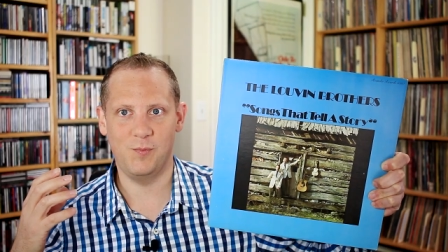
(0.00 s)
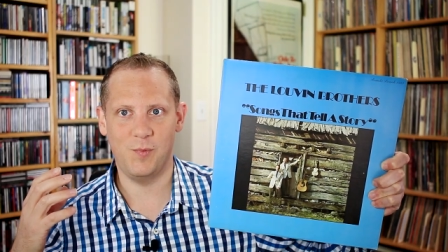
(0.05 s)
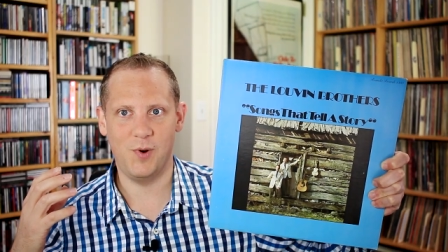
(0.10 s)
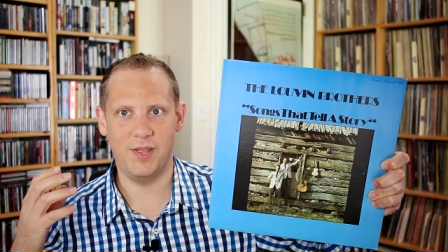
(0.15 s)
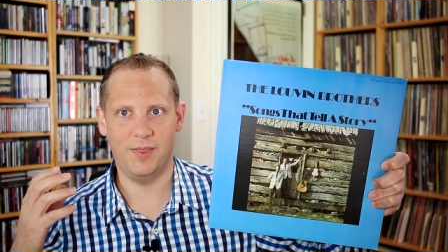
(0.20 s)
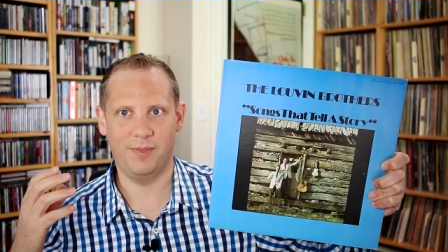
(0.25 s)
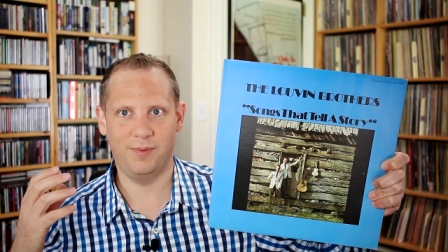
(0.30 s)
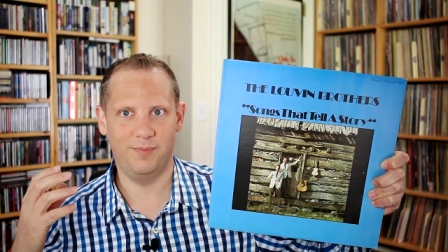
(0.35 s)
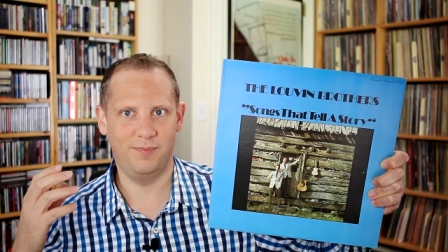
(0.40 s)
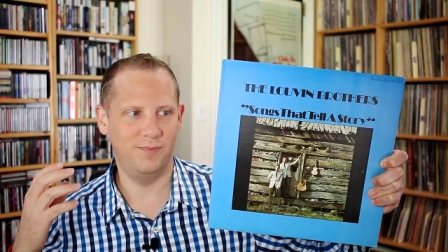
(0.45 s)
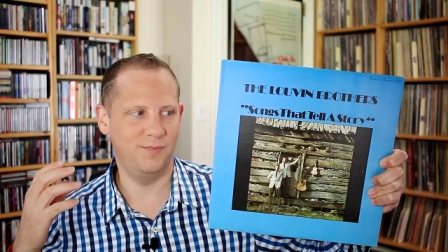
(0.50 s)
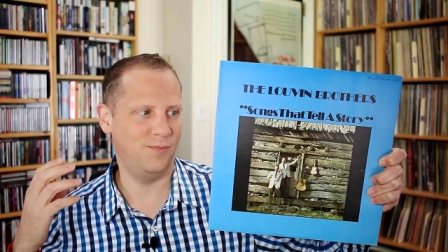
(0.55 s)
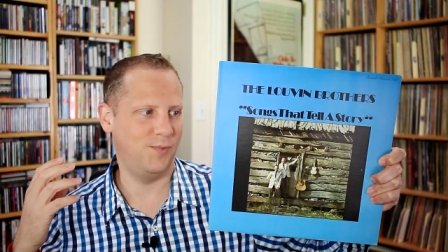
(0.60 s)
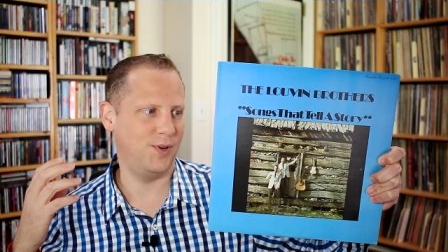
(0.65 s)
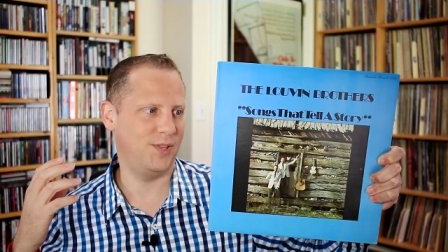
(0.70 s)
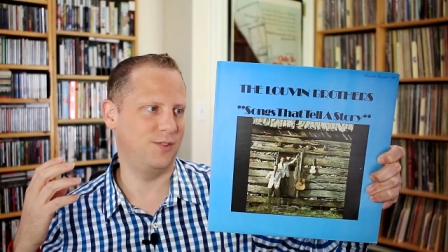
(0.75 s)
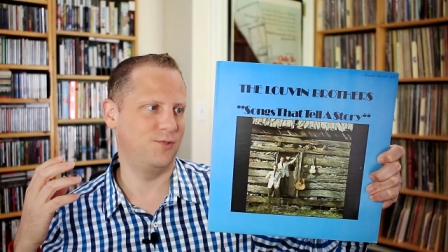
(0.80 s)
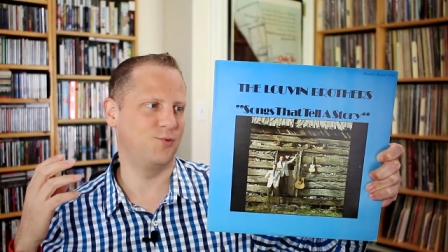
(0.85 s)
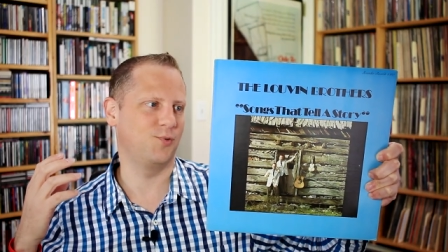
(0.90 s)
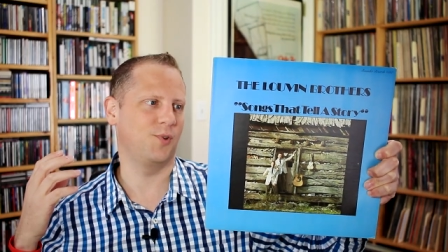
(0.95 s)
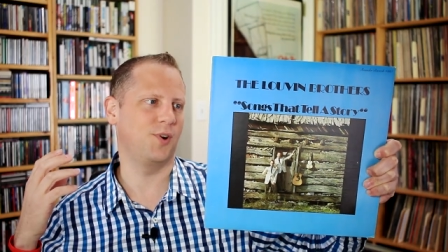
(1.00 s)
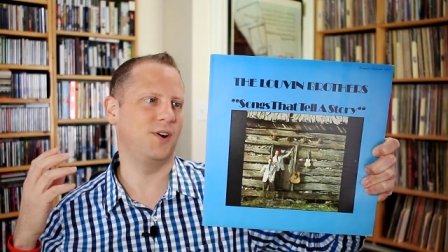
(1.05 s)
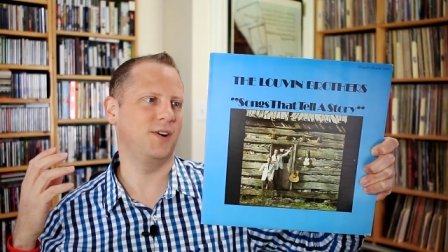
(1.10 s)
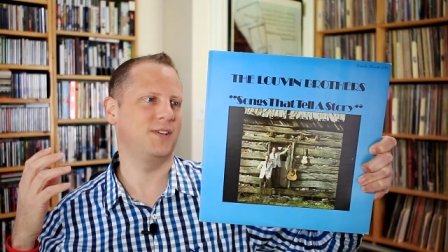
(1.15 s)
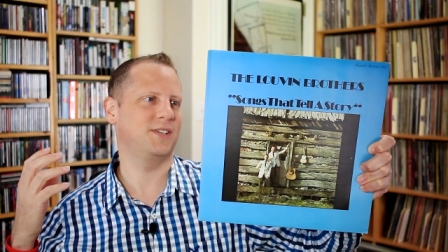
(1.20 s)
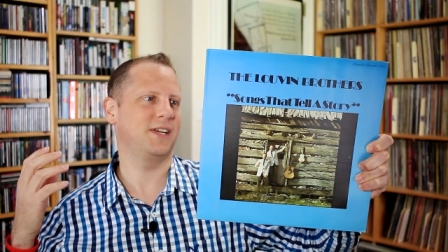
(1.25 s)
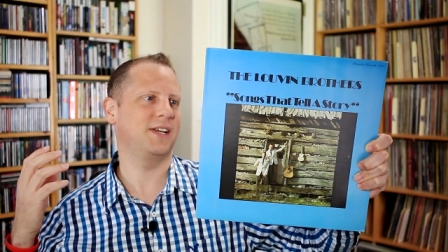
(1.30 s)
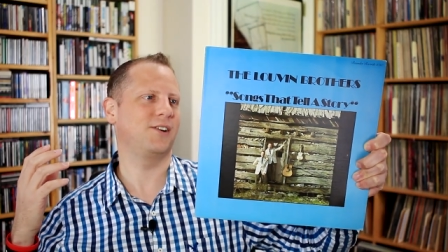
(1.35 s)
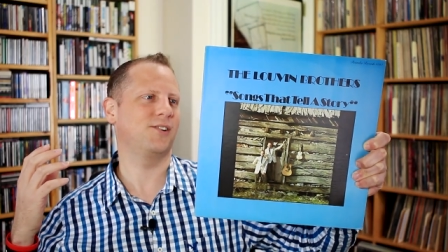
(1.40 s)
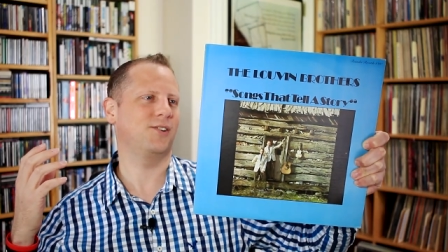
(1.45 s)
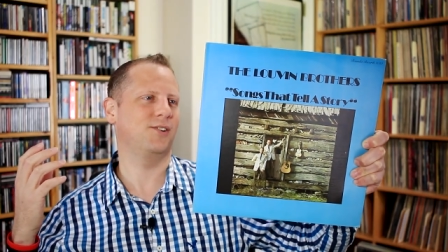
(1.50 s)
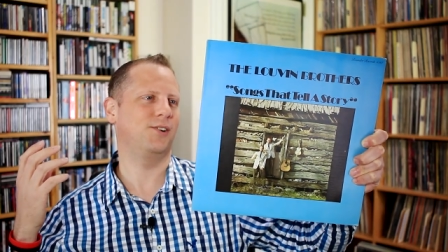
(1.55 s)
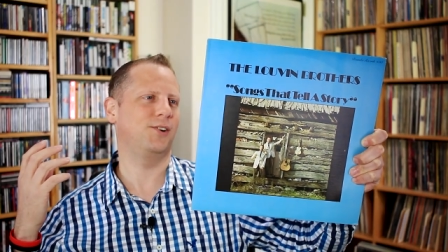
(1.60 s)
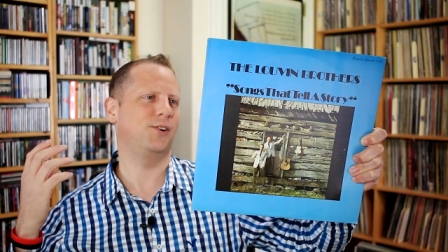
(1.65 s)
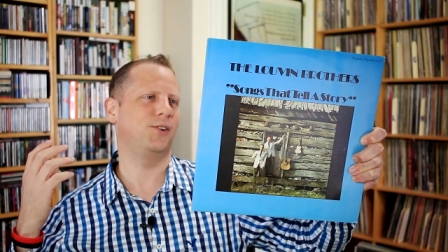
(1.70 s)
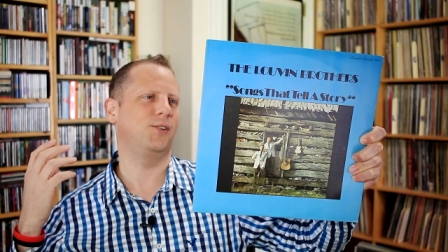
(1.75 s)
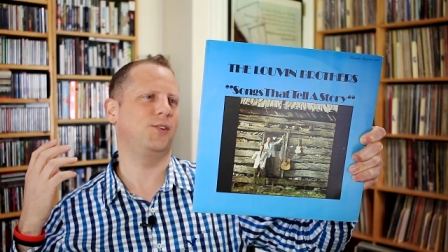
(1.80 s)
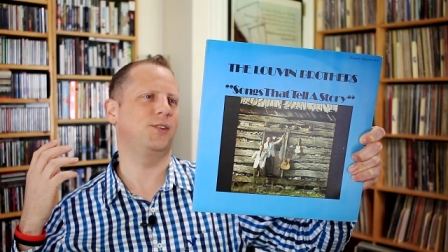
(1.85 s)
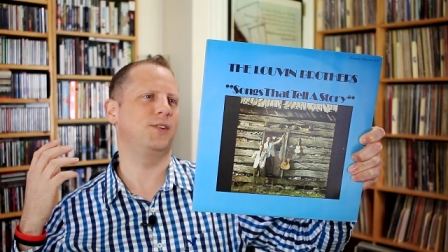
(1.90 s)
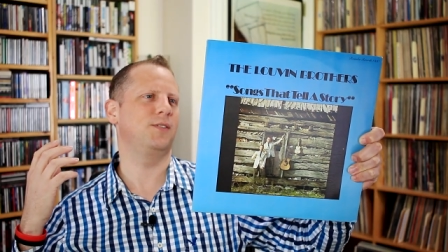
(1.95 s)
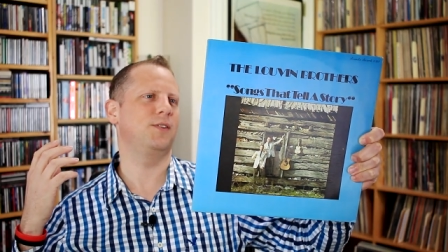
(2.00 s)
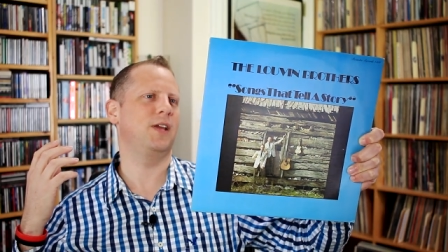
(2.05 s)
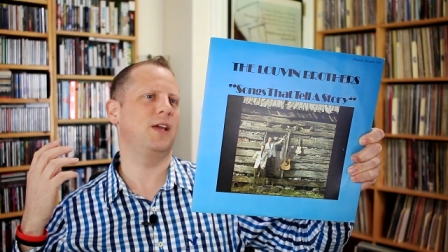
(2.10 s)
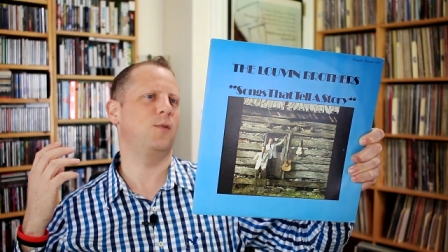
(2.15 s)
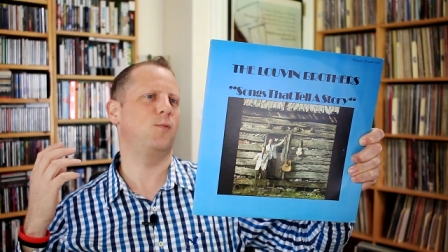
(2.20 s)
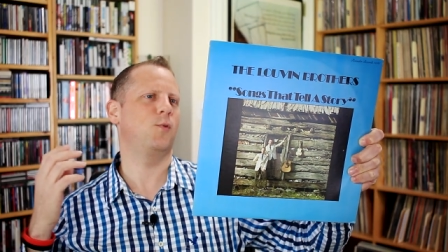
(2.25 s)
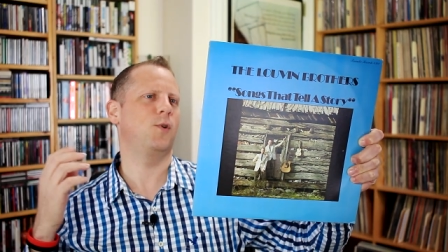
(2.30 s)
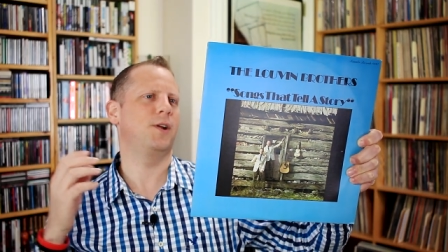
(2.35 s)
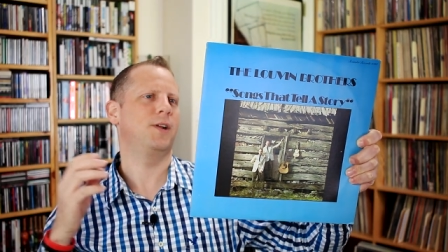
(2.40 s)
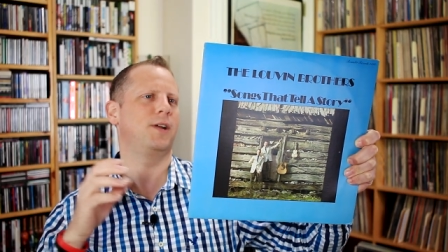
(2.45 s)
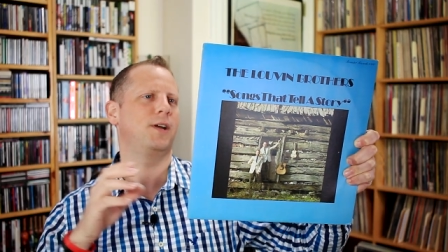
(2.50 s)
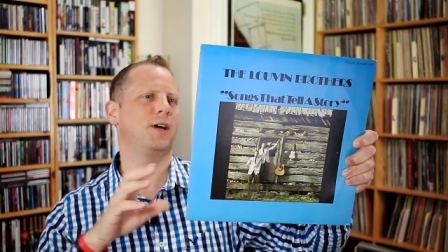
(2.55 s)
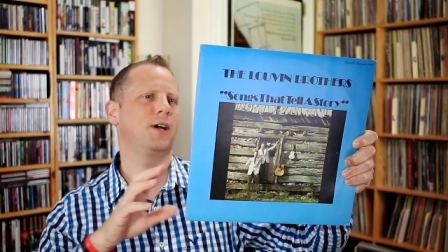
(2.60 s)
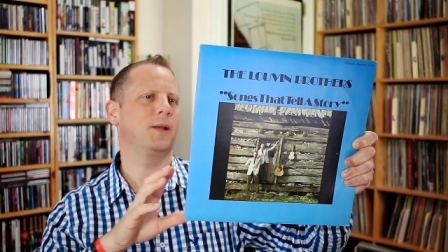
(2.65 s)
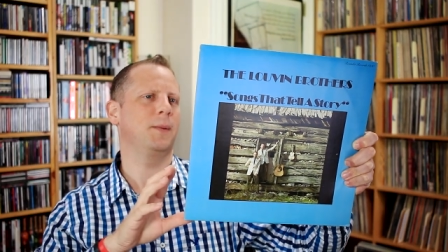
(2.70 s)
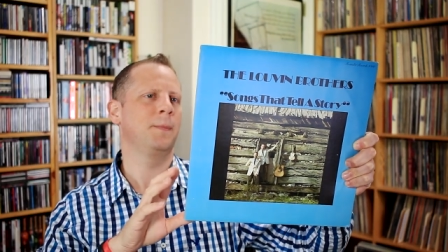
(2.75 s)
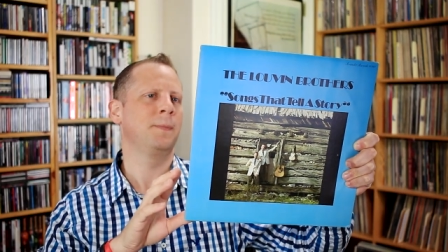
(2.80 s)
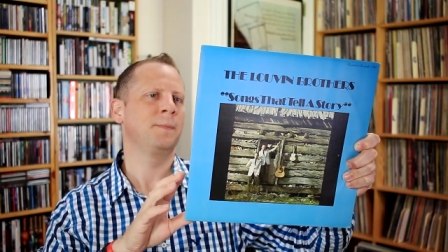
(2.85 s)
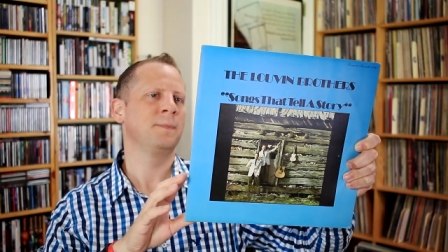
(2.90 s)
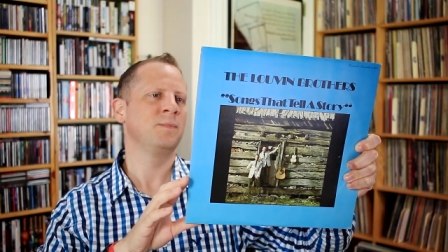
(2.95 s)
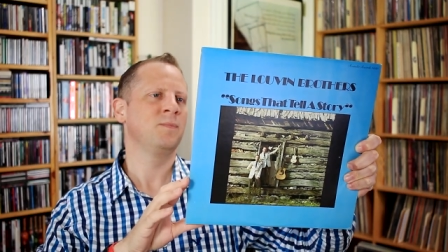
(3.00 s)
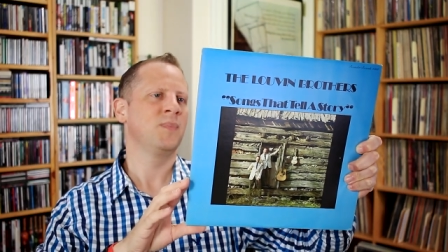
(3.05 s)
with drugs and alcohol and whatnot.